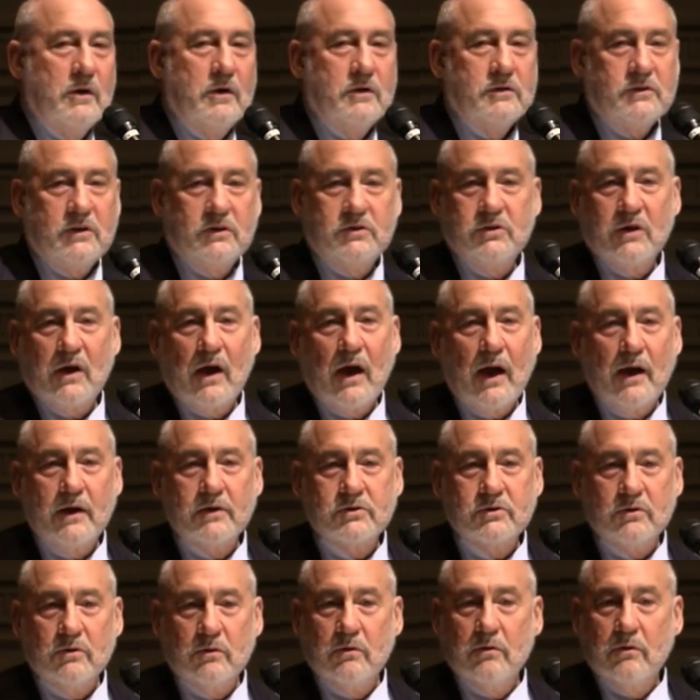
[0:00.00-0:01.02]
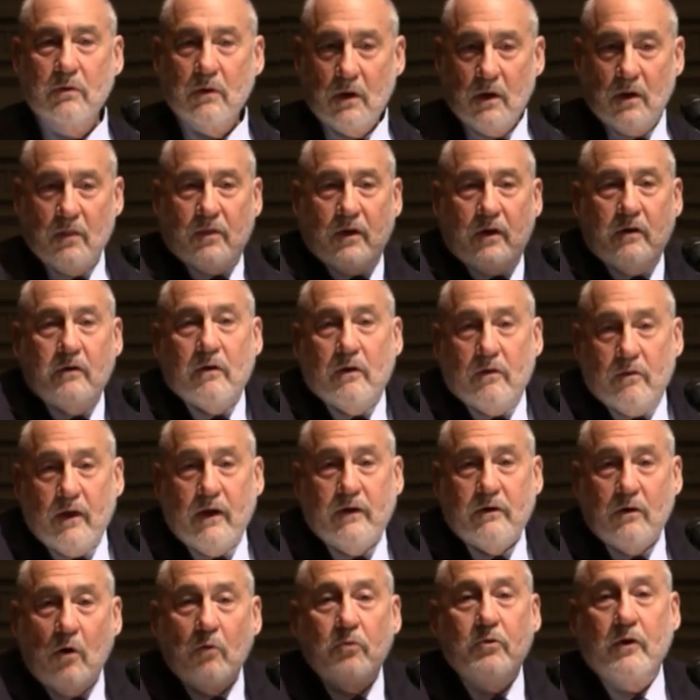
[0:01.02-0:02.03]
teaching high school, they
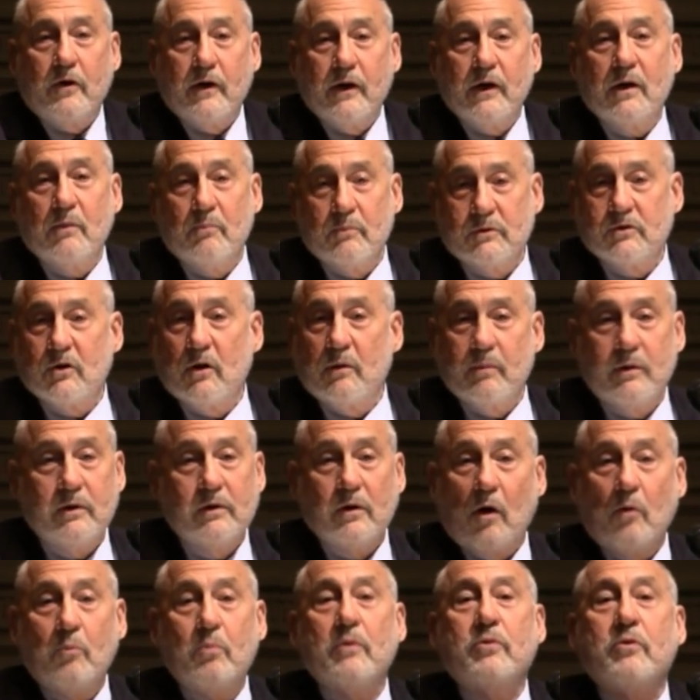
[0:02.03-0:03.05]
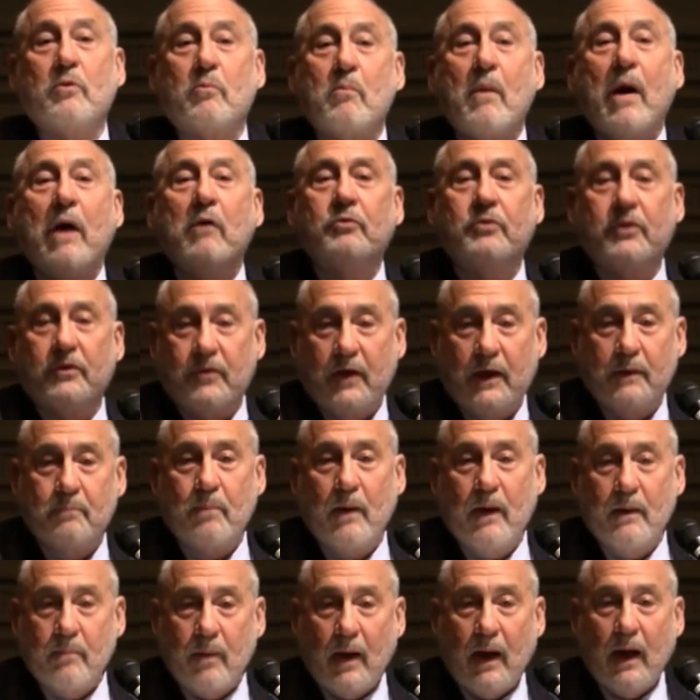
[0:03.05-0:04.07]
know their income is going to be low, but the amount that they
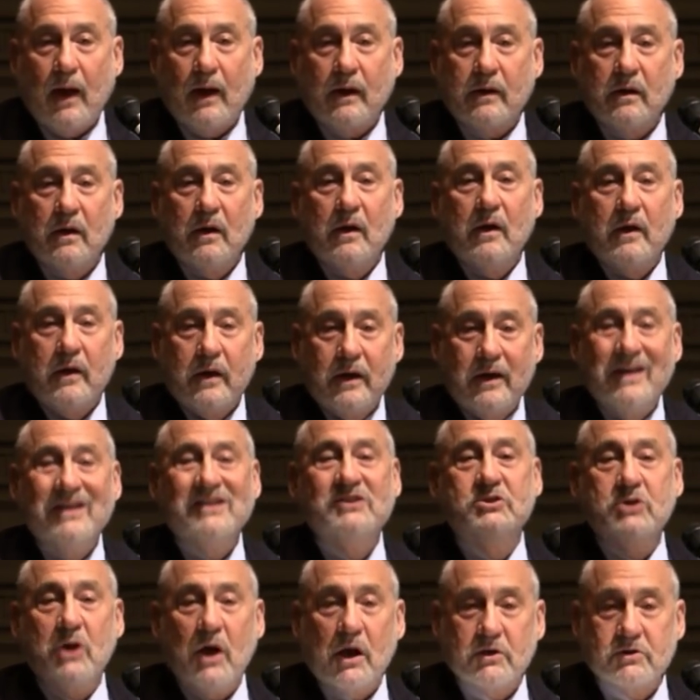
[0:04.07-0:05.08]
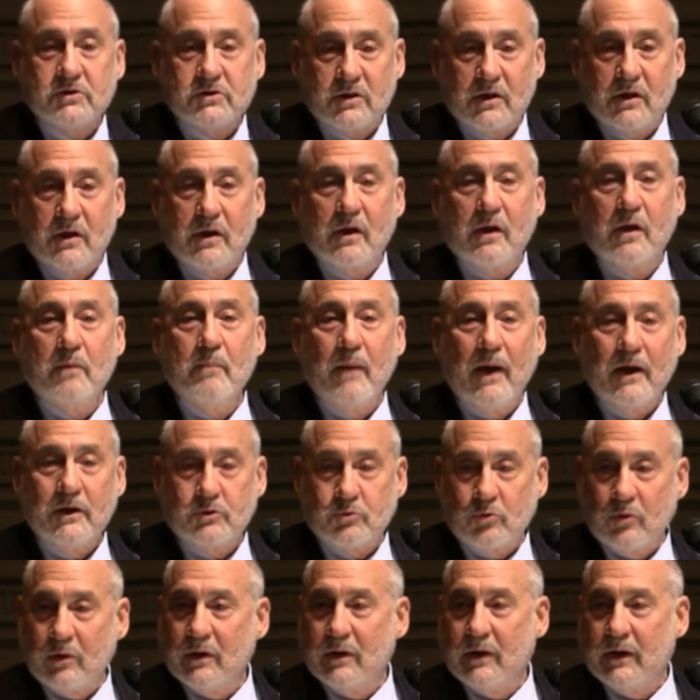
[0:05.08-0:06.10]
pay back adjusts
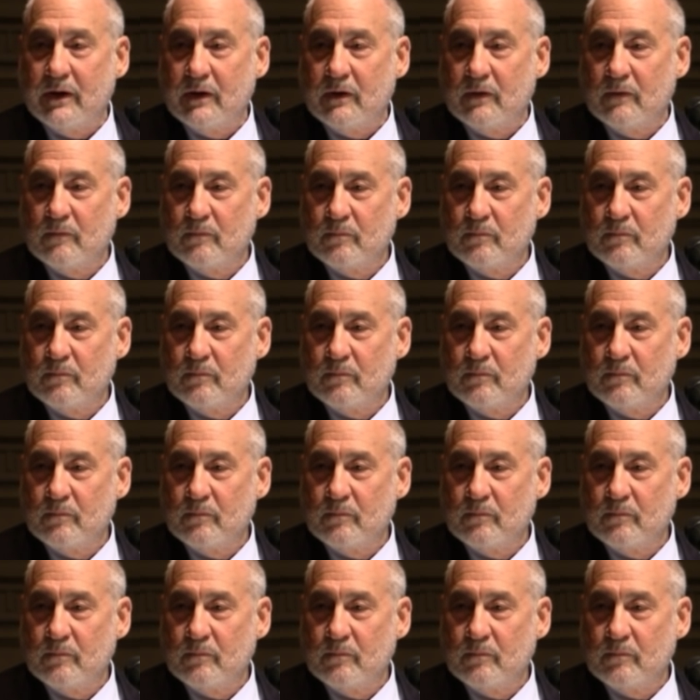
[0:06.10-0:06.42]
commensurately.